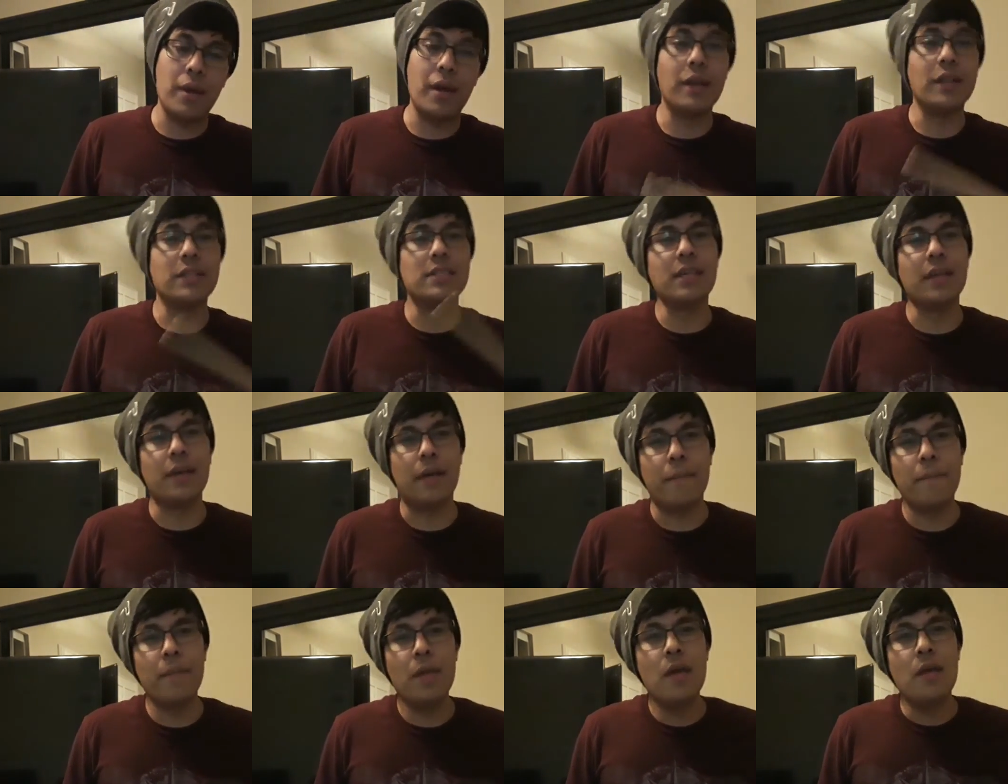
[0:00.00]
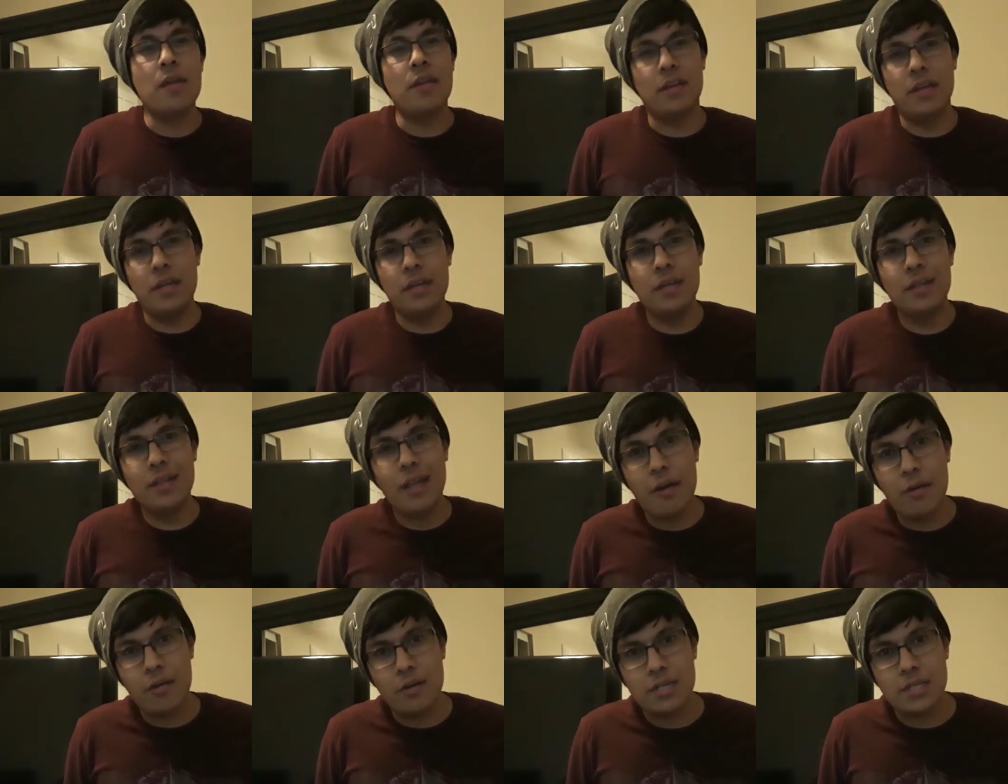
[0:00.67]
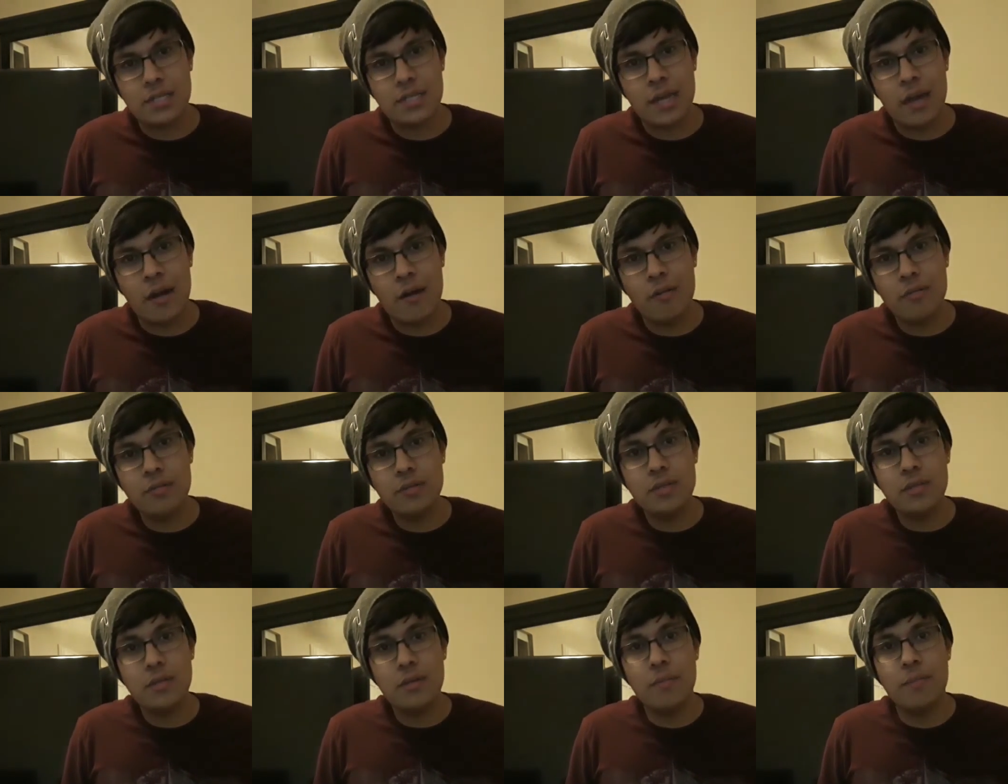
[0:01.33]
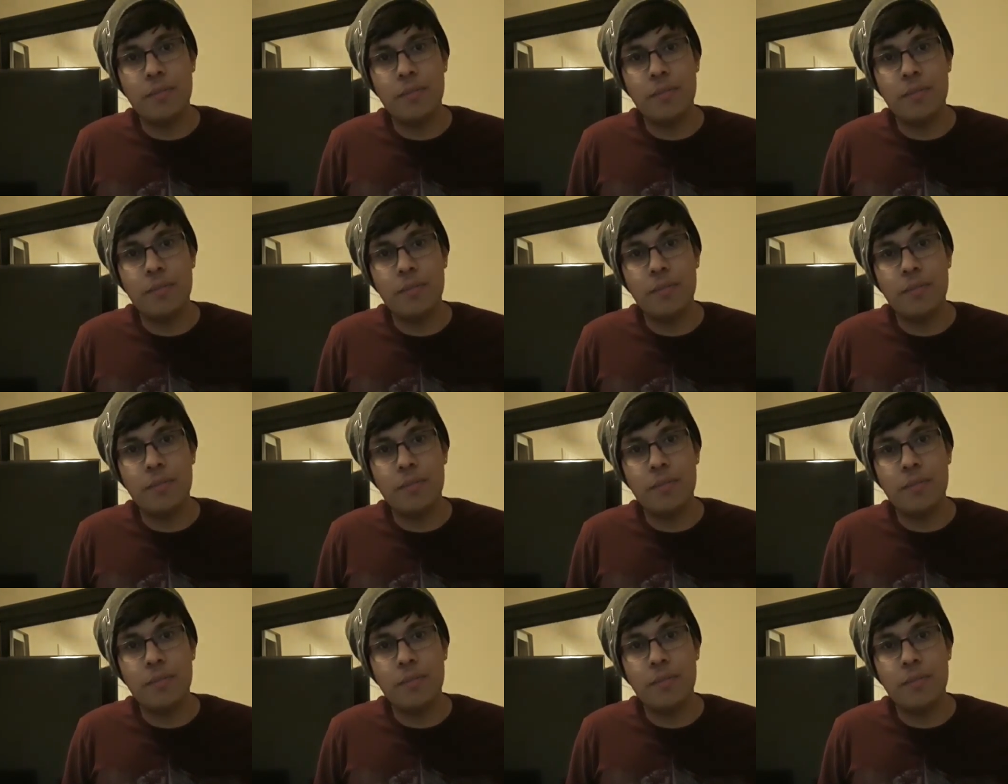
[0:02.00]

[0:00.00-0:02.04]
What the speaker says: And it's like you're getting a louder sound,